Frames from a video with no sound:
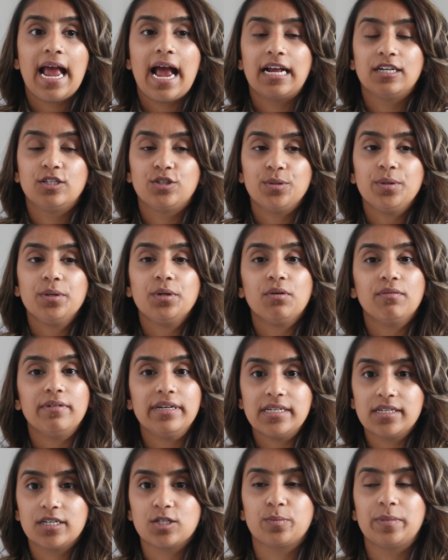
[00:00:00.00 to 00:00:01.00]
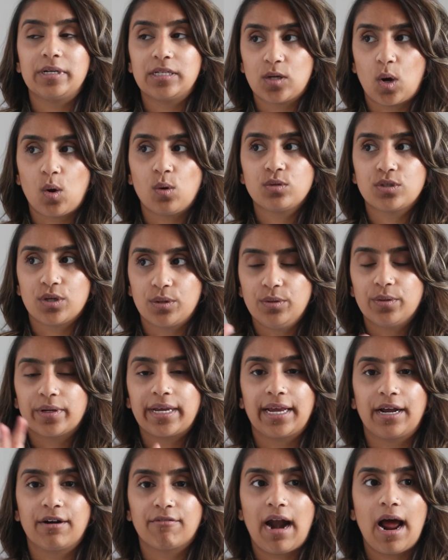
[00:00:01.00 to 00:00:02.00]
And doing your research means also
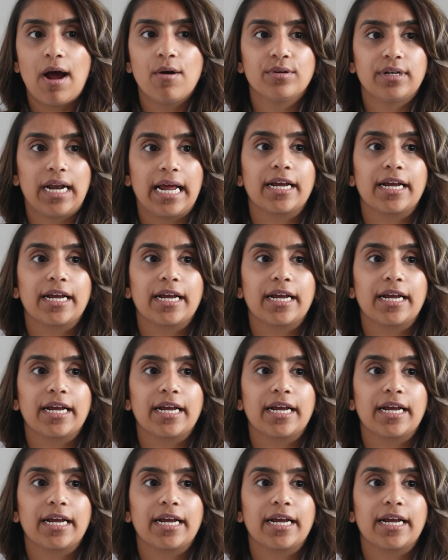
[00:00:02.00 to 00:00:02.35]
looking around.